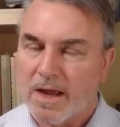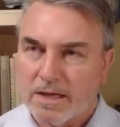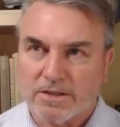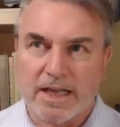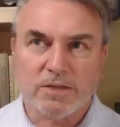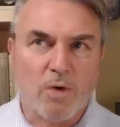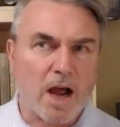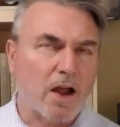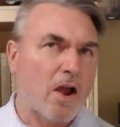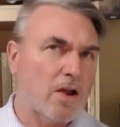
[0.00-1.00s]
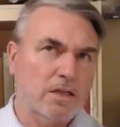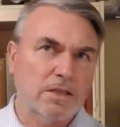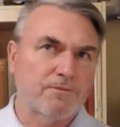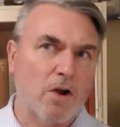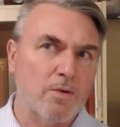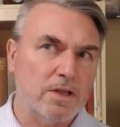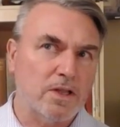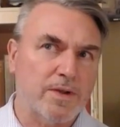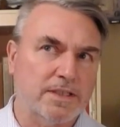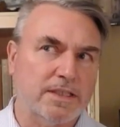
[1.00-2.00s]
So that's why I heard there's a vote at
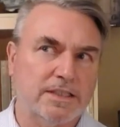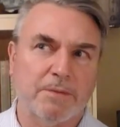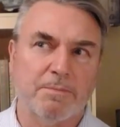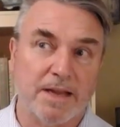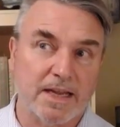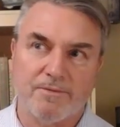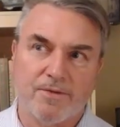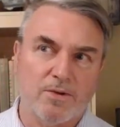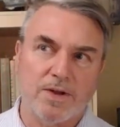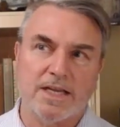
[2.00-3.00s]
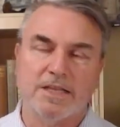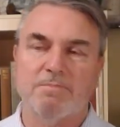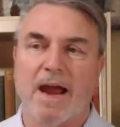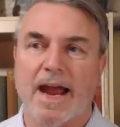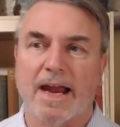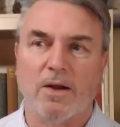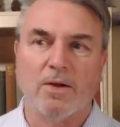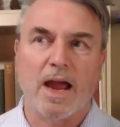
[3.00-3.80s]
the USCCB a few years back,